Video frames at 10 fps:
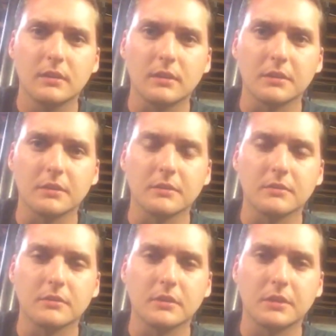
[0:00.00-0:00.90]
on
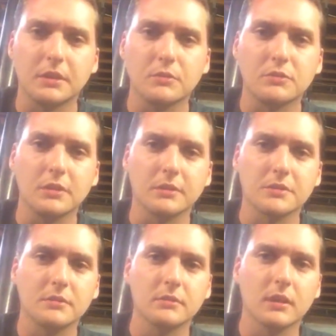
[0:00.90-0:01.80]
a used dealer
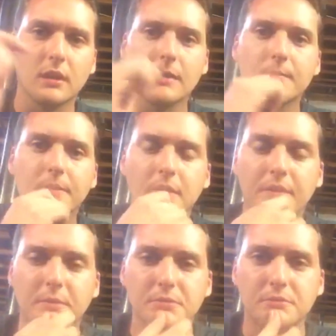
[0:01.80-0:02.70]
lot, and I
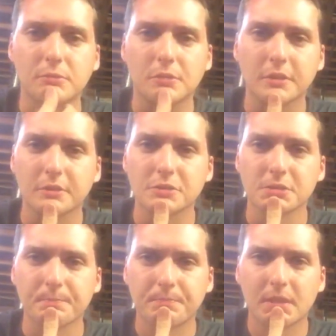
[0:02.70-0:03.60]
think it was a Ford dealership.
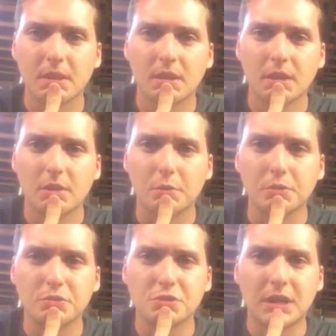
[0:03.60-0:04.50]
We used
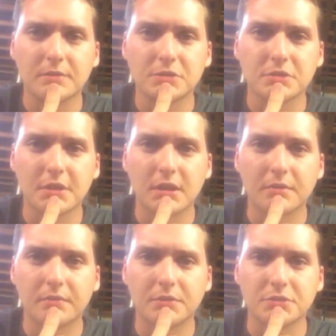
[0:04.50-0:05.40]
to drive it straight off
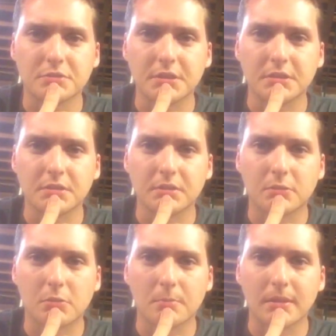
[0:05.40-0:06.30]
the street to the
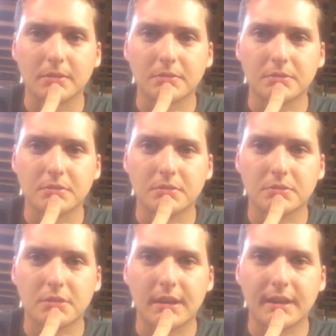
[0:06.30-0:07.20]
quarter-mile
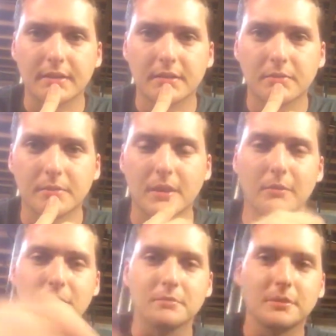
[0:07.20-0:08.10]
drag. We
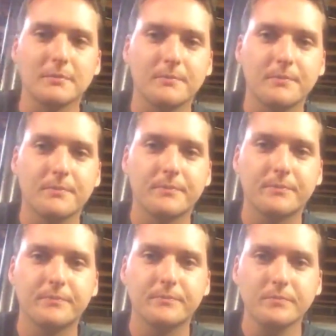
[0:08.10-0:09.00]
always won.
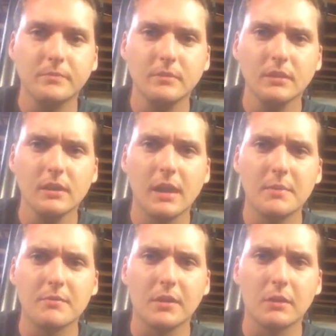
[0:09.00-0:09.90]
Hey
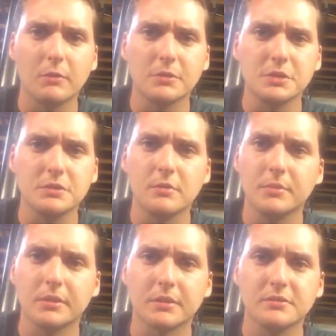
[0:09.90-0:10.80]
man, following what you do, I'm
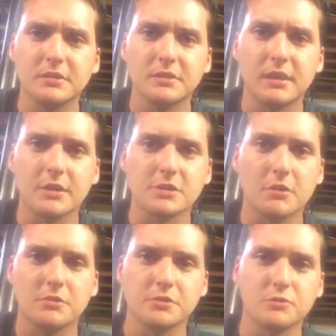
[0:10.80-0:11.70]
building a 69
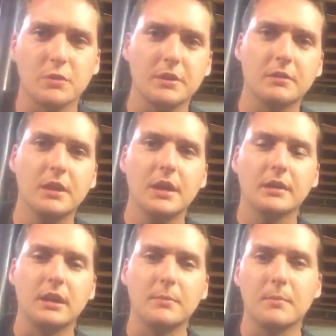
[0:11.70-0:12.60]
Charger as well.
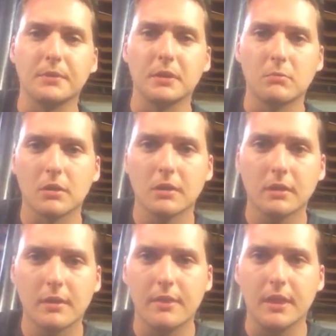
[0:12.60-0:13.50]
Keep up the good work.
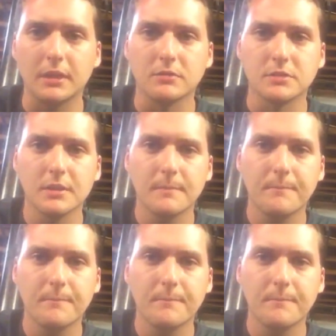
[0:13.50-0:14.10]
Thank you, sir.